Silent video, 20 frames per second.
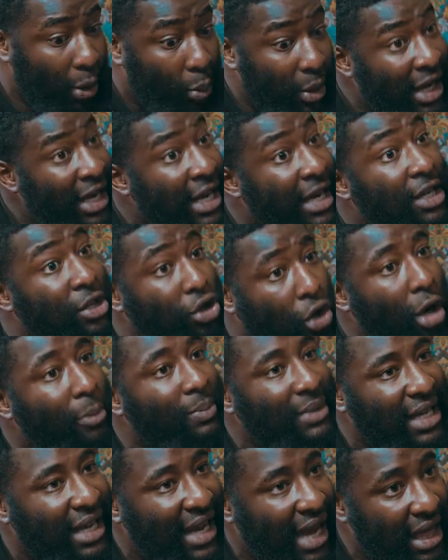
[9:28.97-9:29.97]
that we needed to
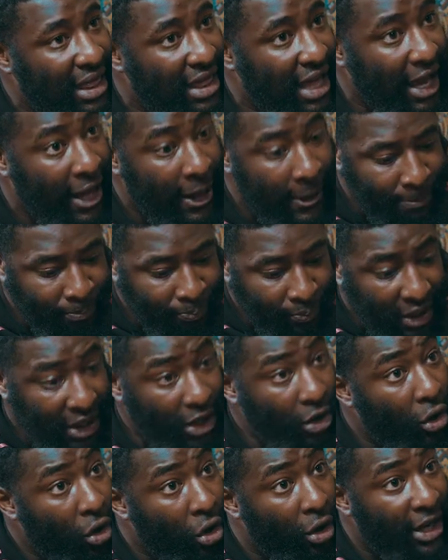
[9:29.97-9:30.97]
come together
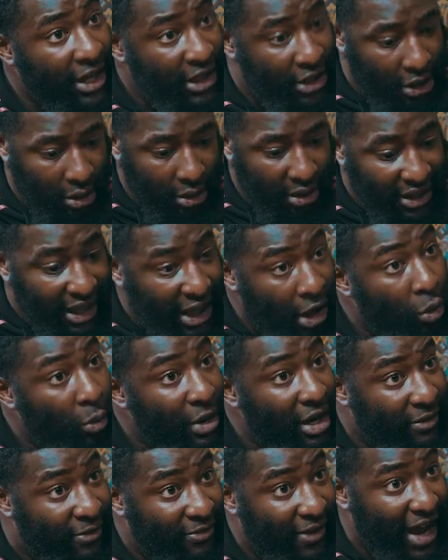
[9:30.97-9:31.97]
in order to deal
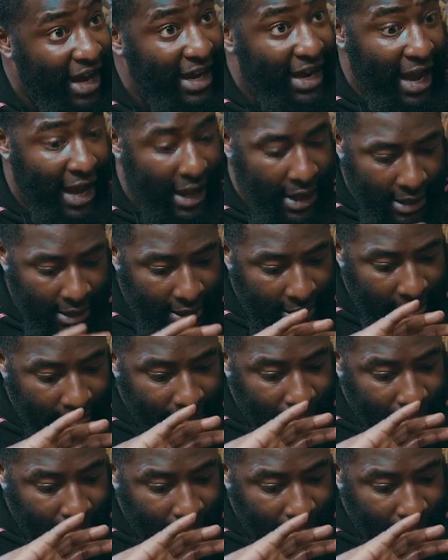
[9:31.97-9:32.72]
with the fact that